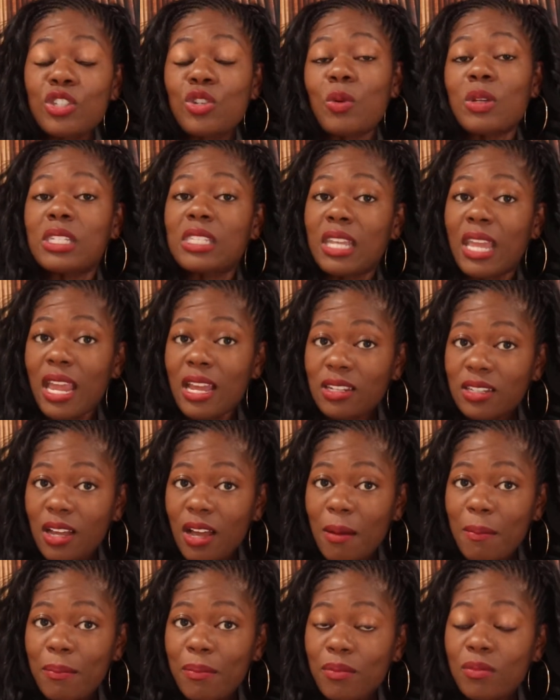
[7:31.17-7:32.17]
You would stand
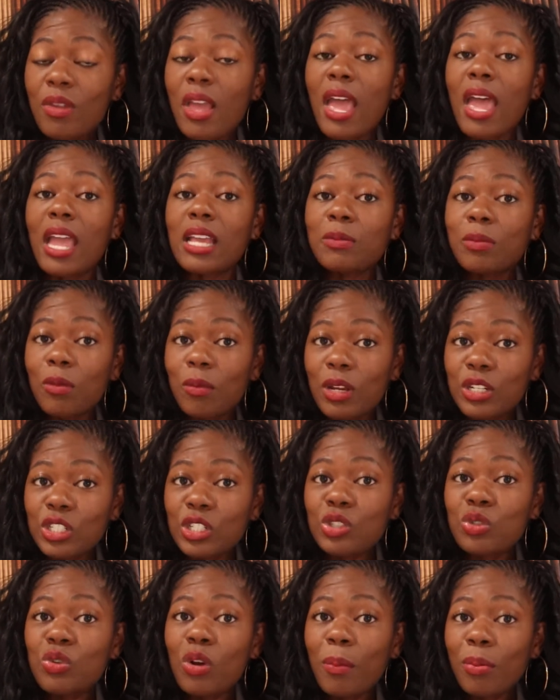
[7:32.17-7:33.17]
up, ask
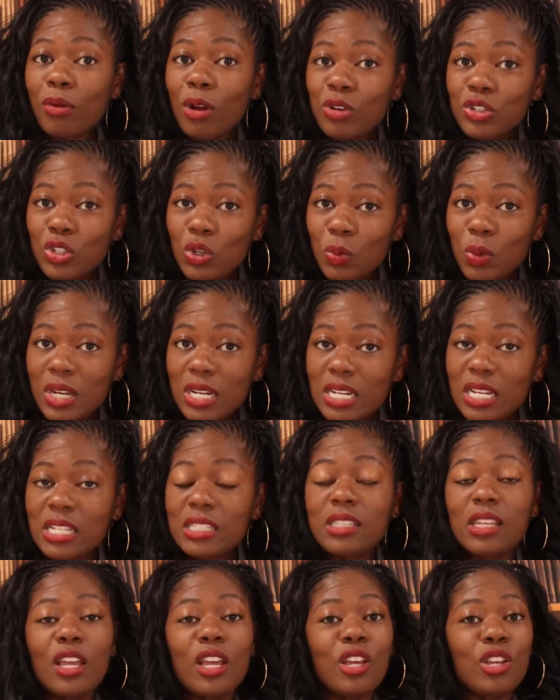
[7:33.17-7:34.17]
permission to approach the
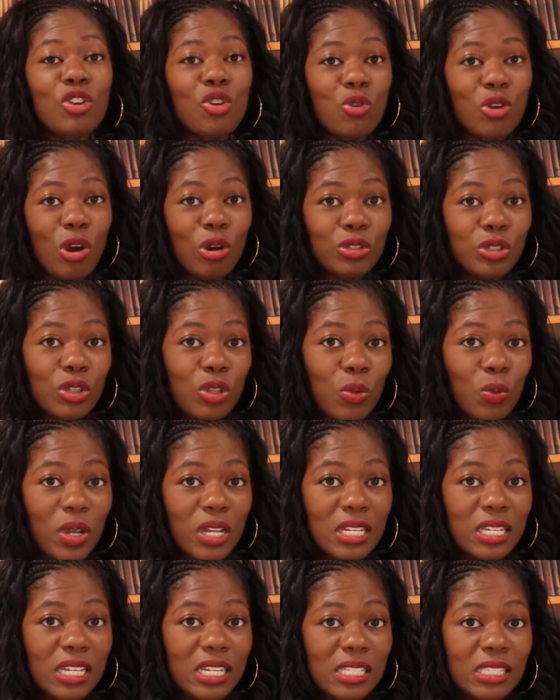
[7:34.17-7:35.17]
witness. You'll go to the
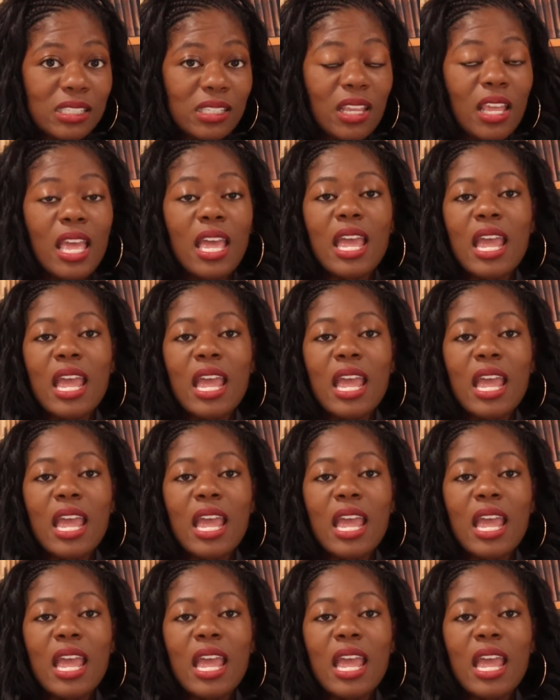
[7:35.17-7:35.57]
witness.